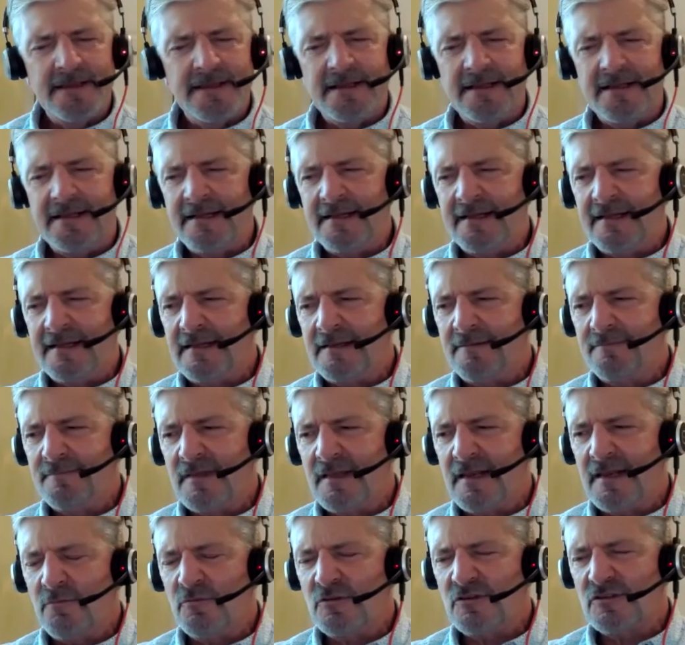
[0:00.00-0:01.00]

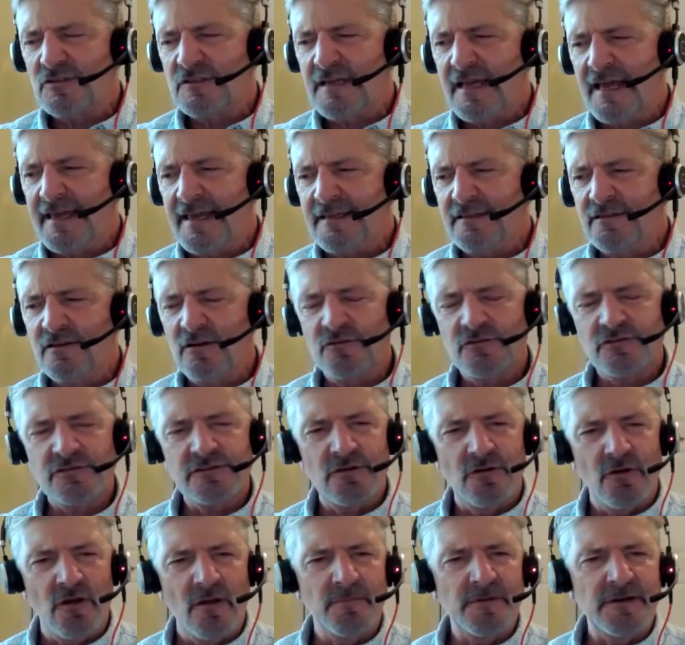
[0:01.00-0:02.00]
And I was diagnosed
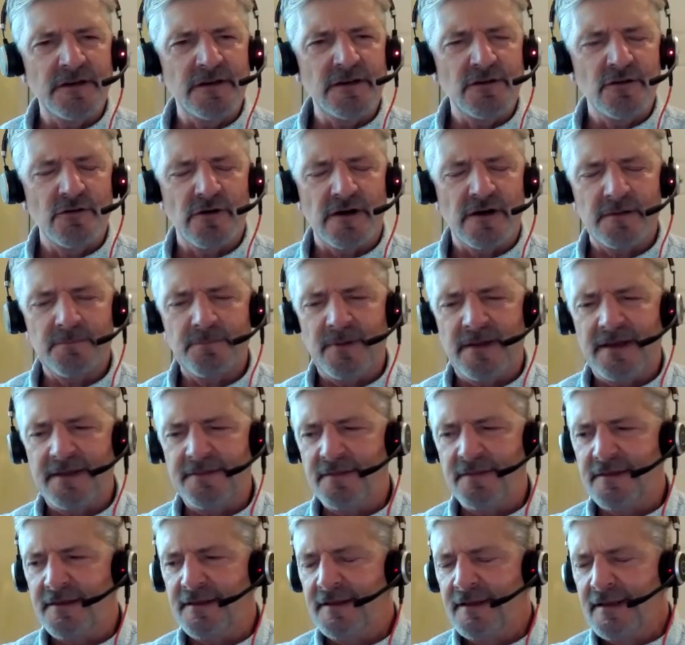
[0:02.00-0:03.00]
in Albany, New York by
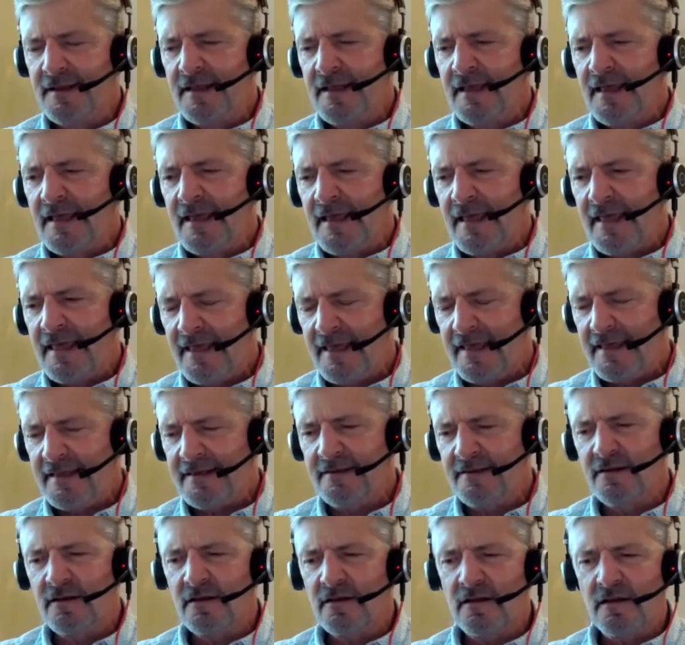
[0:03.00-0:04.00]
the
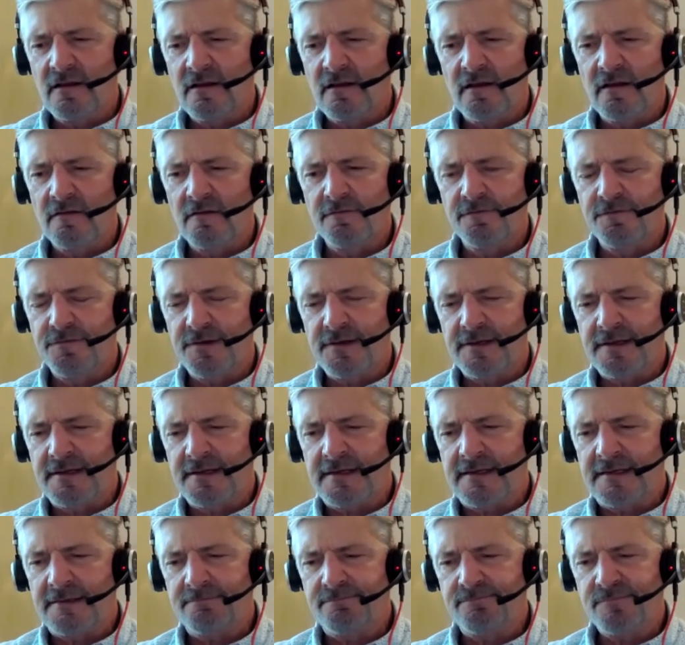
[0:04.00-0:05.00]
head of
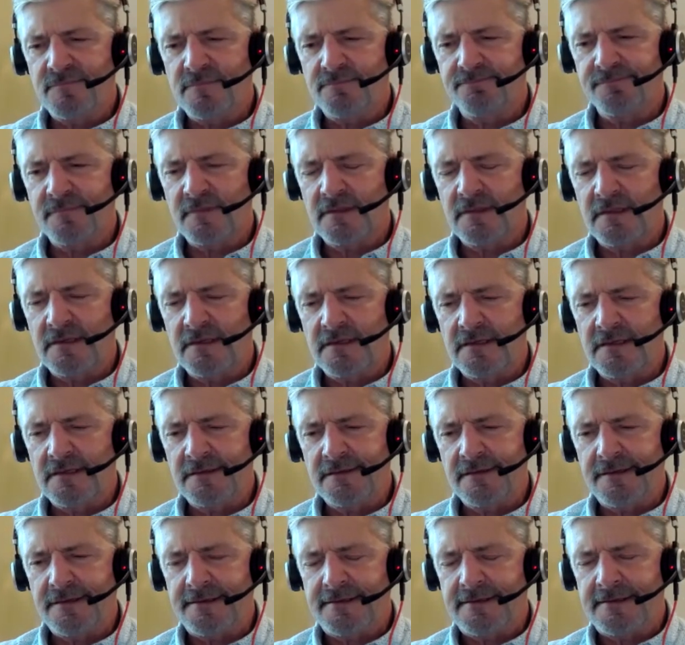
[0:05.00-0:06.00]

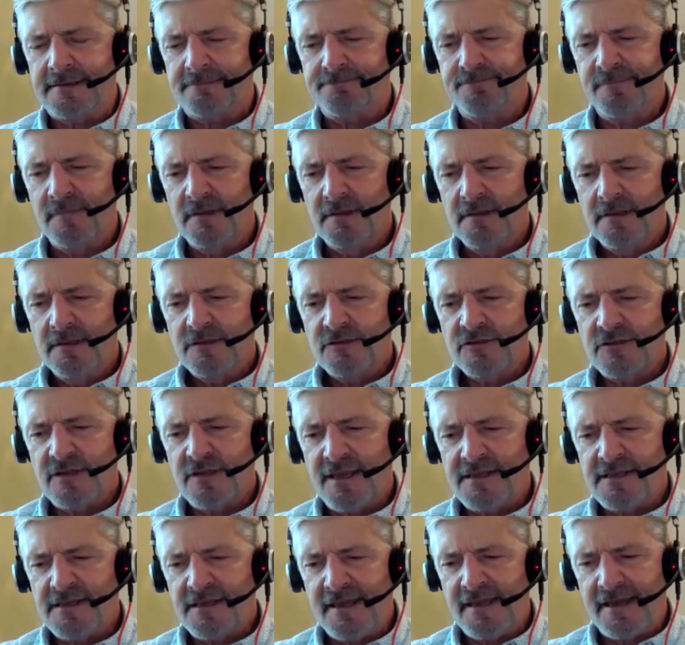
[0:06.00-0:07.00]
the
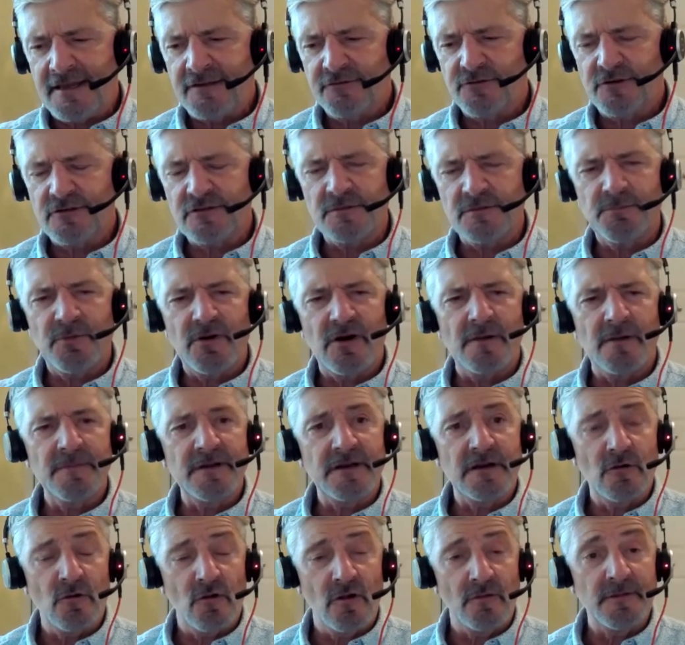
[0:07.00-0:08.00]
psychiatric department
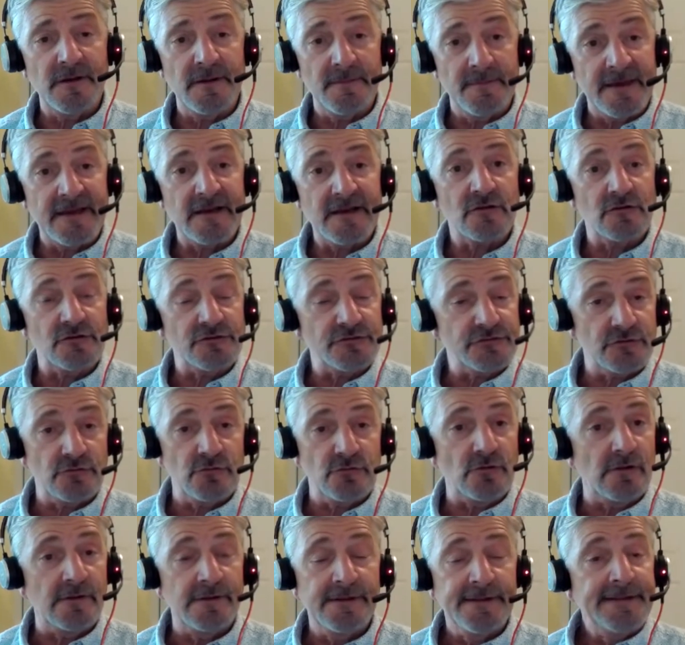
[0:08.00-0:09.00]
in Albany Medical
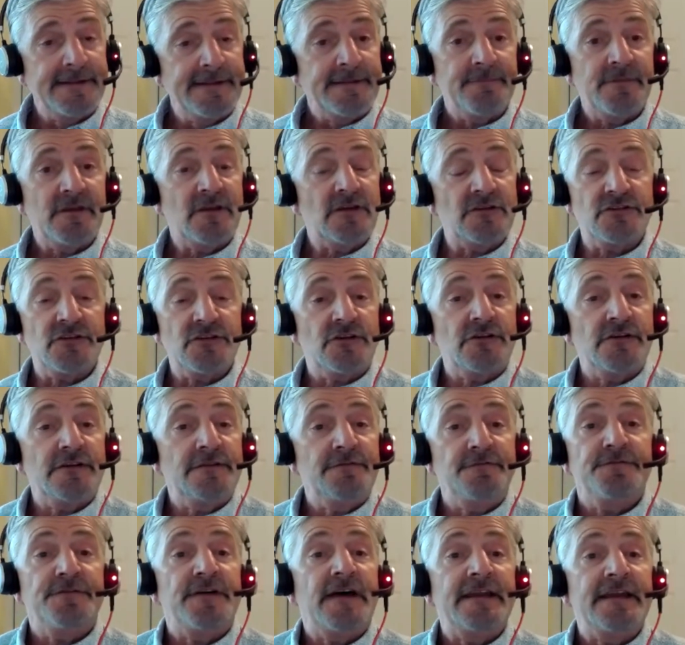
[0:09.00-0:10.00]
School, because he
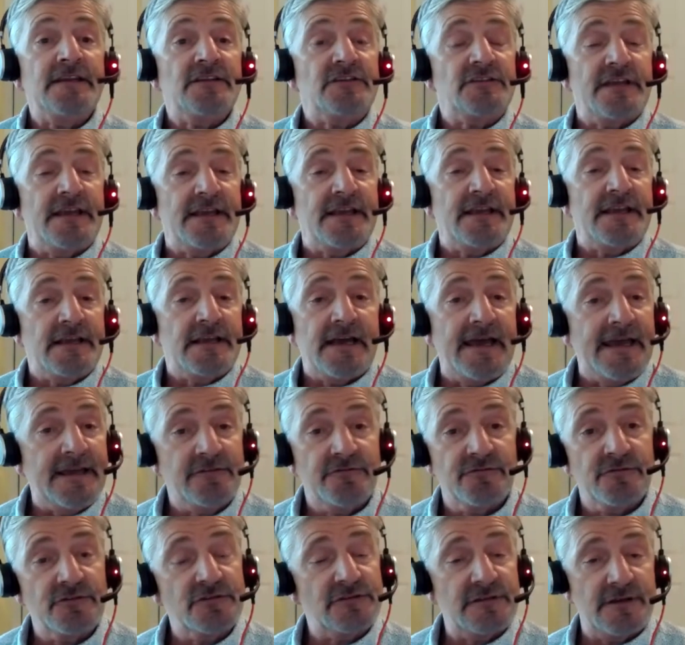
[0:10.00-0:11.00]
couldn't find a
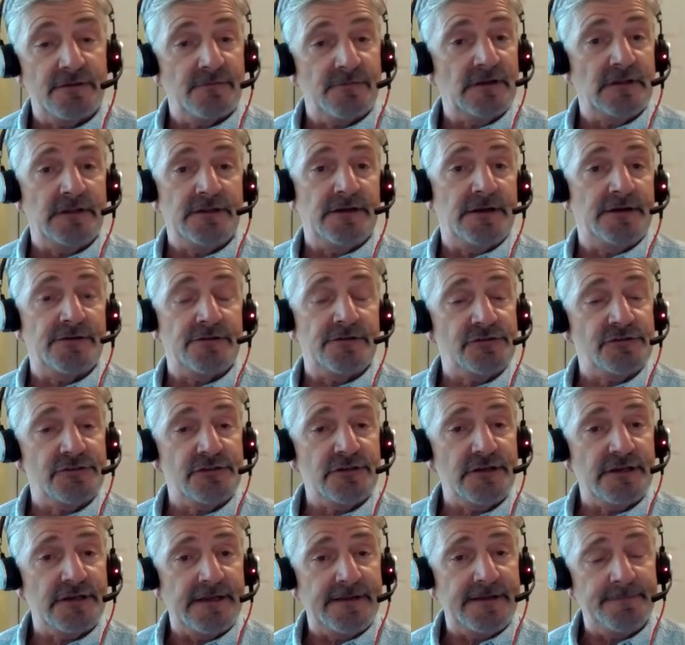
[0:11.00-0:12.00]
psychiatrist that really
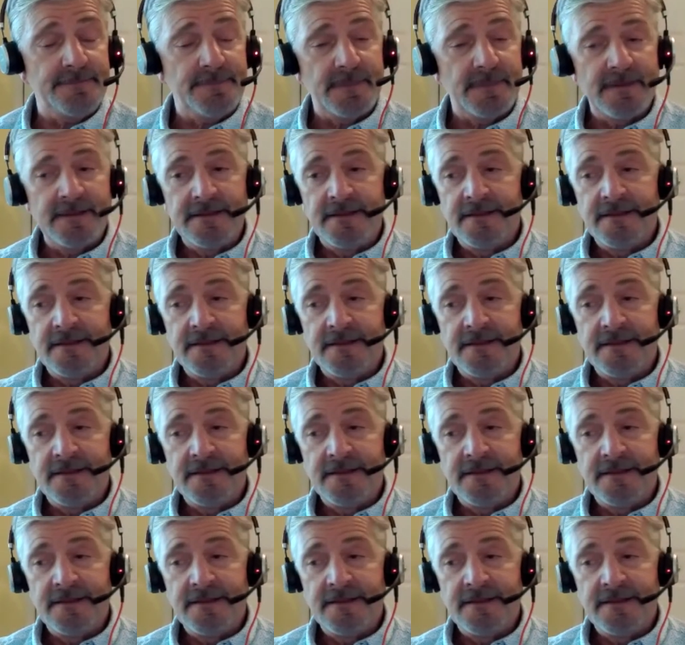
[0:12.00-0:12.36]
understood it.